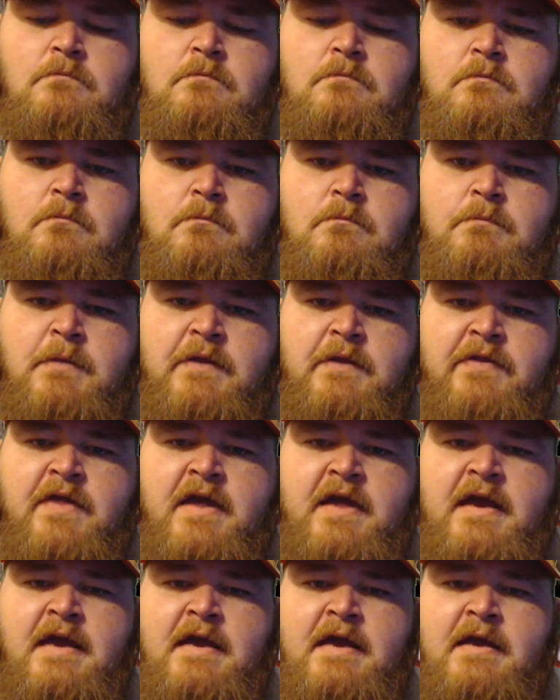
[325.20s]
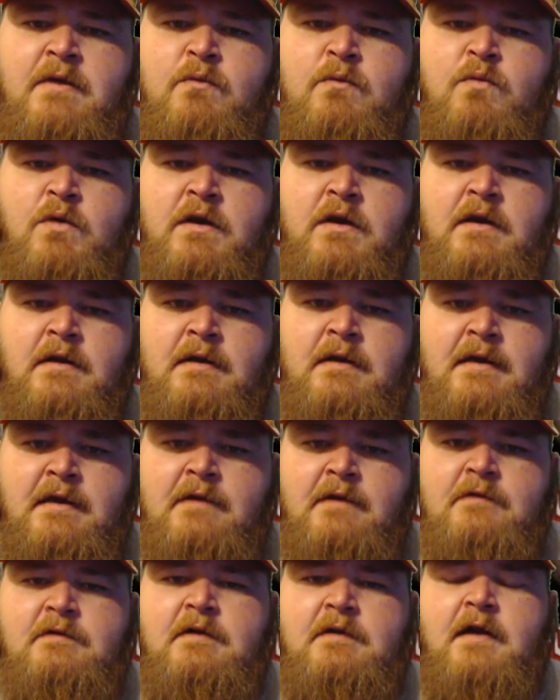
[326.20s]
But they
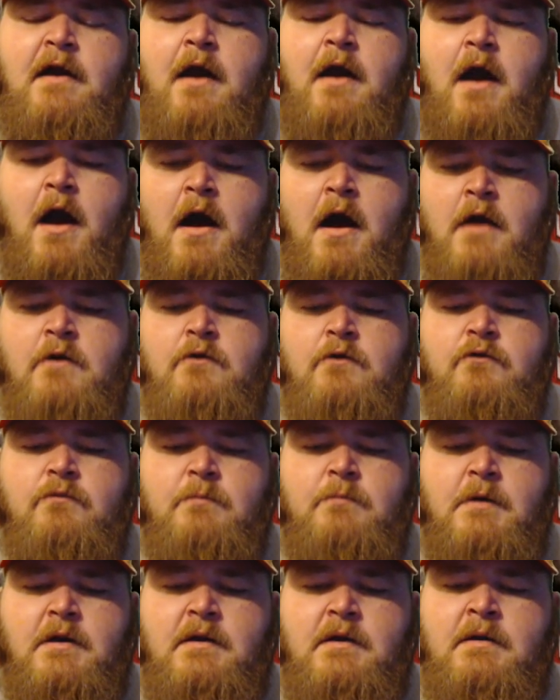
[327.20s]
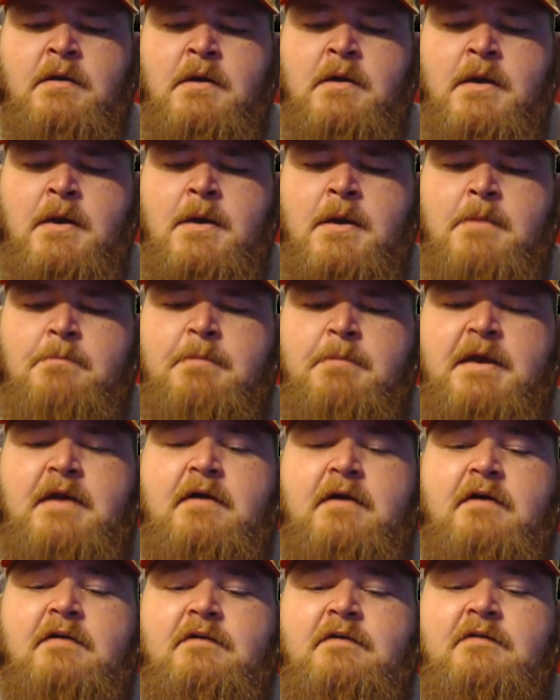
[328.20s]
released Connor's money
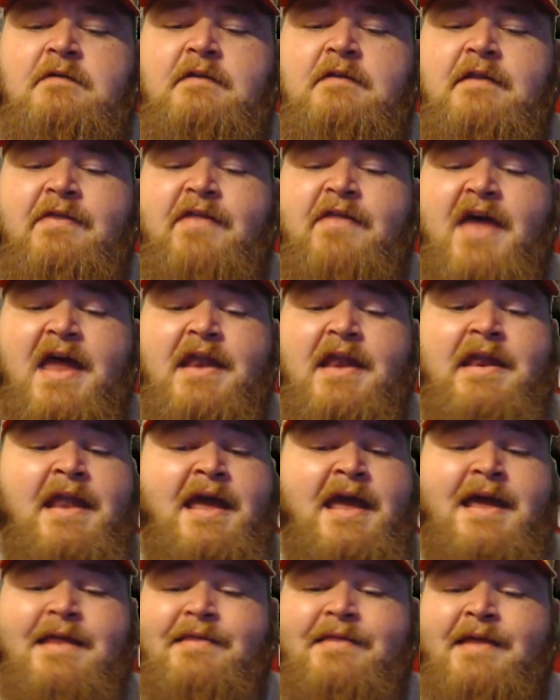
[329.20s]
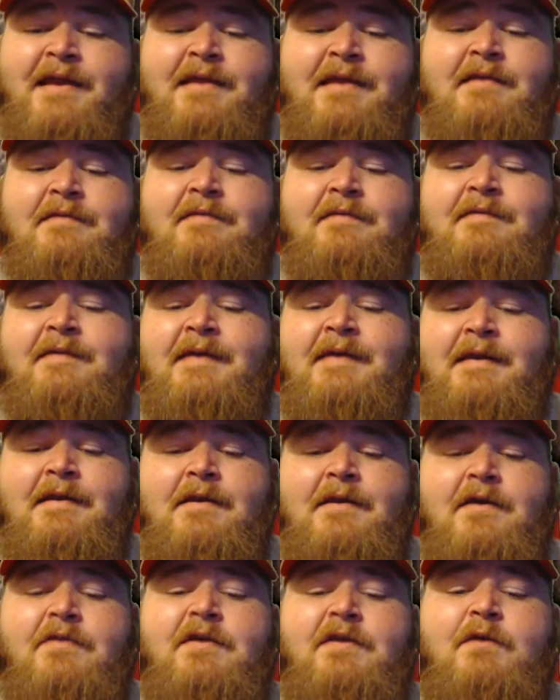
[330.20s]
because that night they didn't see
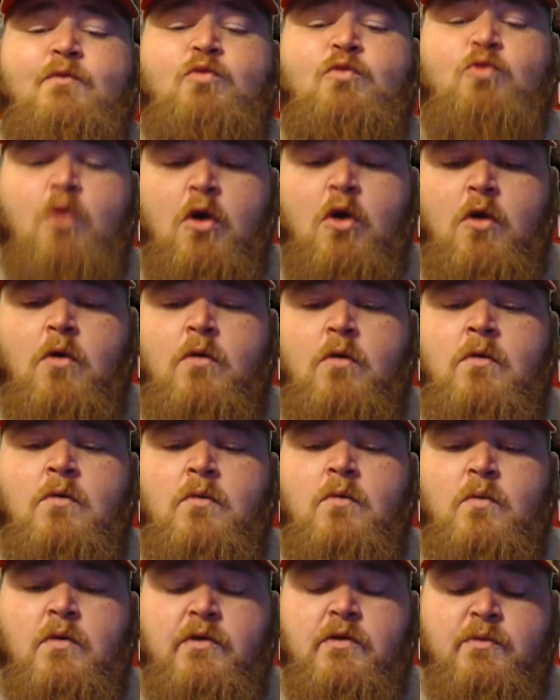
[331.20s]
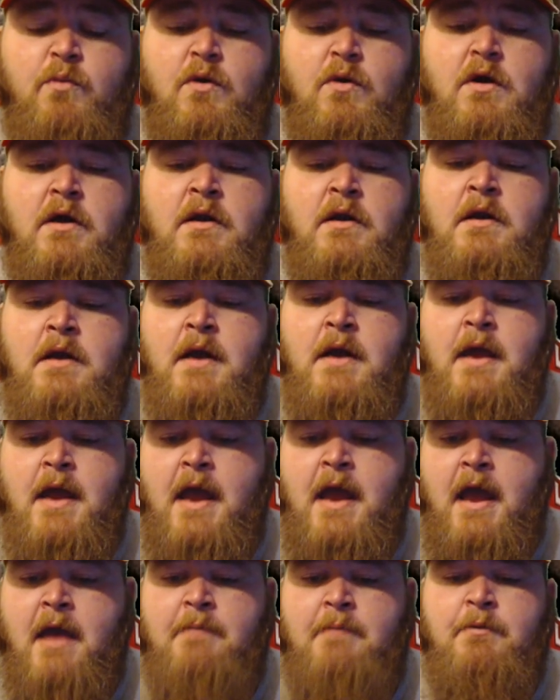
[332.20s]
nothing wrong with what
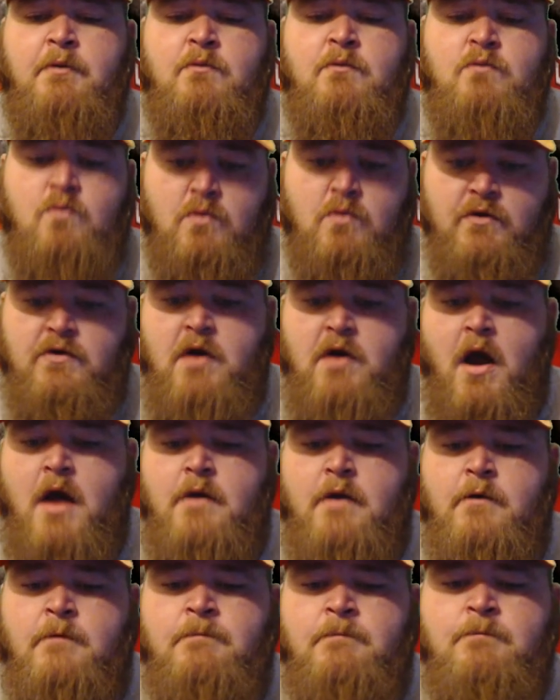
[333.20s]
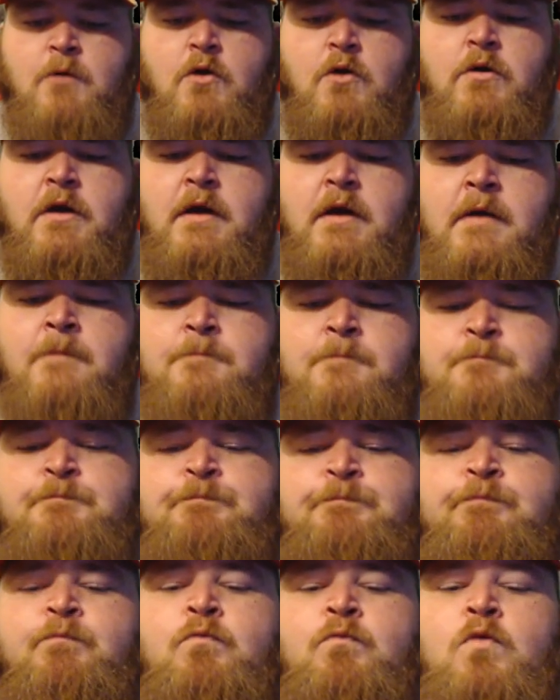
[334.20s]
happened with Connor. Okay,
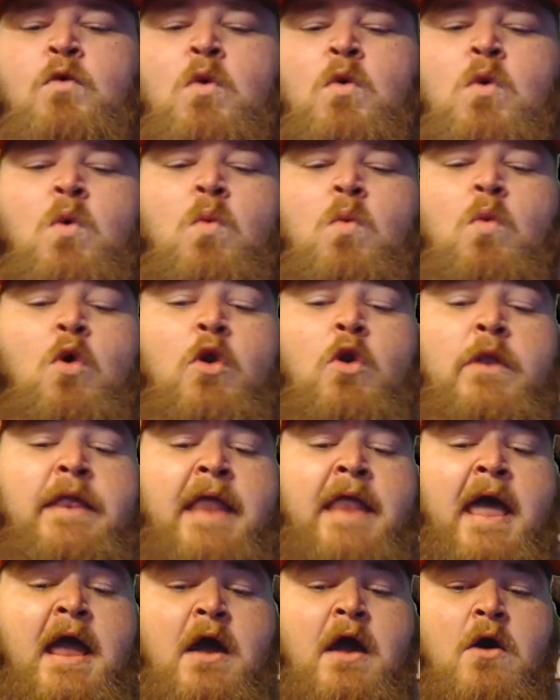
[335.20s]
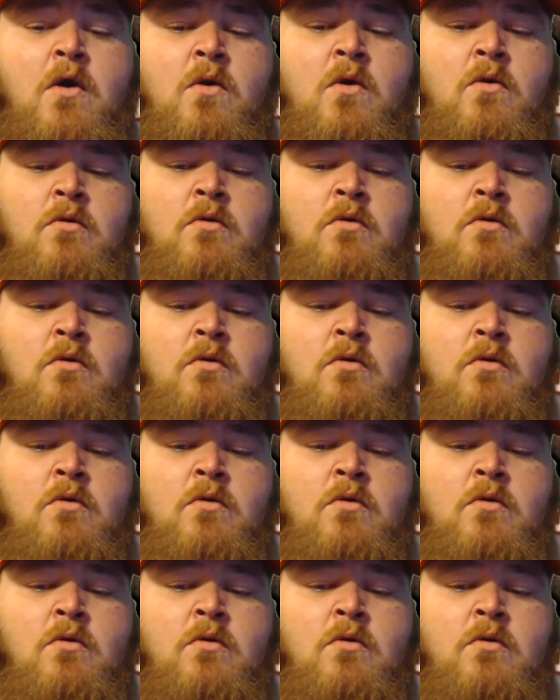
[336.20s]
well now